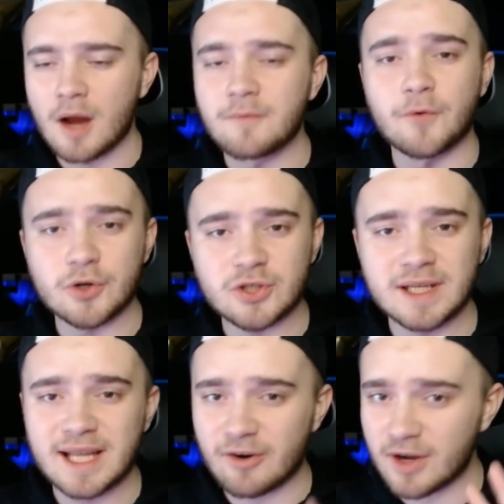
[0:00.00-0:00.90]

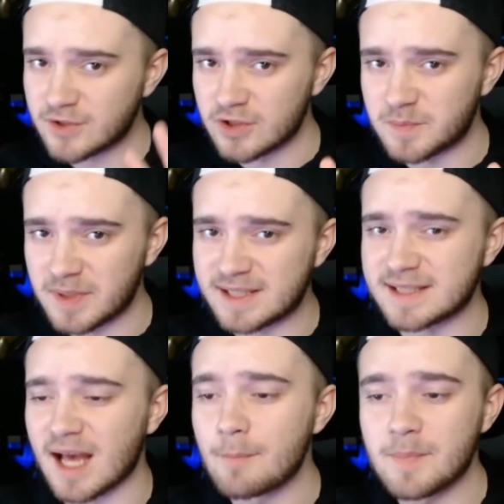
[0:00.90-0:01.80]
Unfortunately there are 2 species
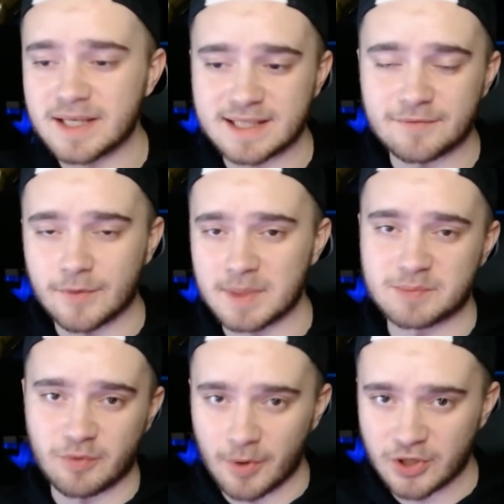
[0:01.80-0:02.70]
that are missing from this
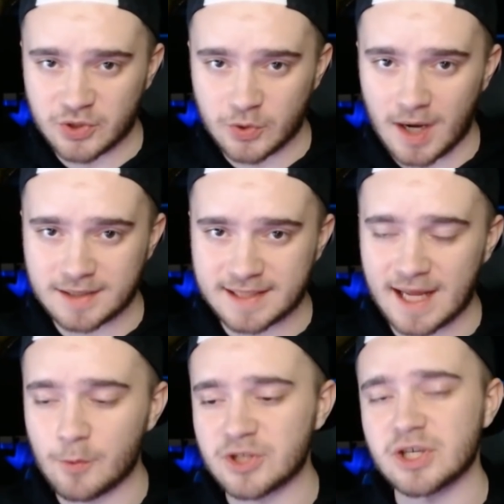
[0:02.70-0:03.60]
promotional art today, which